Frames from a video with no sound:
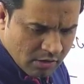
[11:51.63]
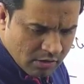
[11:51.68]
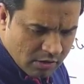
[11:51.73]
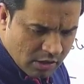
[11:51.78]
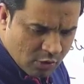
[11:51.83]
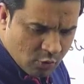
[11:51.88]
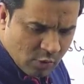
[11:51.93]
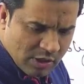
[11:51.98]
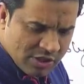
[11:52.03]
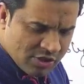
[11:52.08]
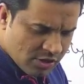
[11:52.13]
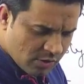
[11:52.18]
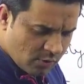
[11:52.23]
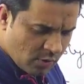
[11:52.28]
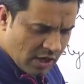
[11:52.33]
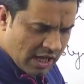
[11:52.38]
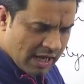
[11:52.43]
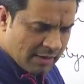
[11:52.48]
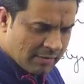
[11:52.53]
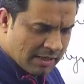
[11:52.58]
the question
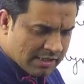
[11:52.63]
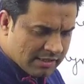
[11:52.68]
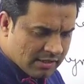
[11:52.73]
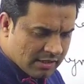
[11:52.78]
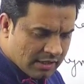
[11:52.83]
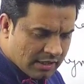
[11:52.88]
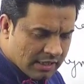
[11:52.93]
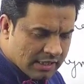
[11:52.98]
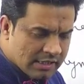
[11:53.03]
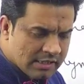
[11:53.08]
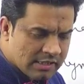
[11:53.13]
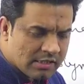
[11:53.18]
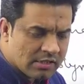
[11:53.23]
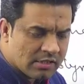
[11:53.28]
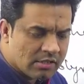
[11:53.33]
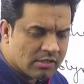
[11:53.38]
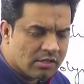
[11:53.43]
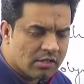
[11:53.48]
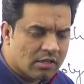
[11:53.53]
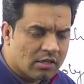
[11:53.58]
what I am asking
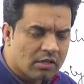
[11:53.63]
is,